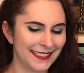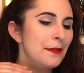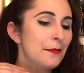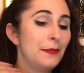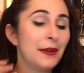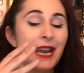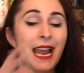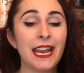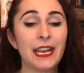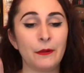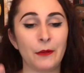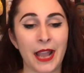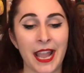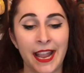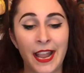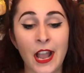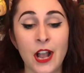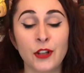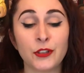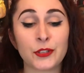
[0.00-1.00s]
But
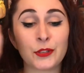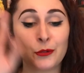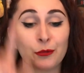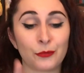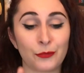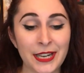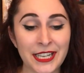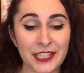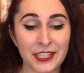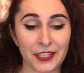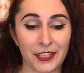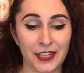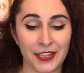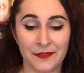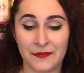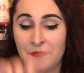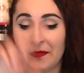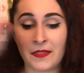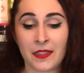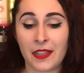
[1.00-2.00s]
anyway, so Richard,
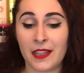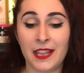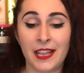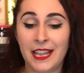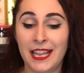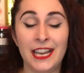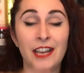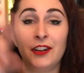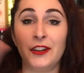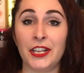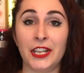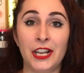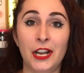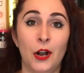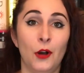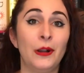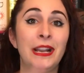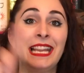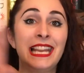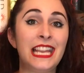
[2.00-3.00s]
here you
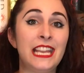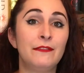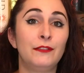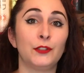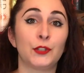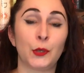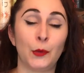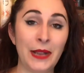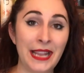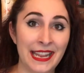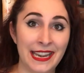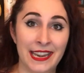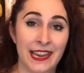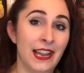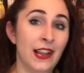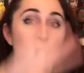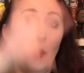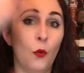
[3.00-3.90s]
go, evil twin.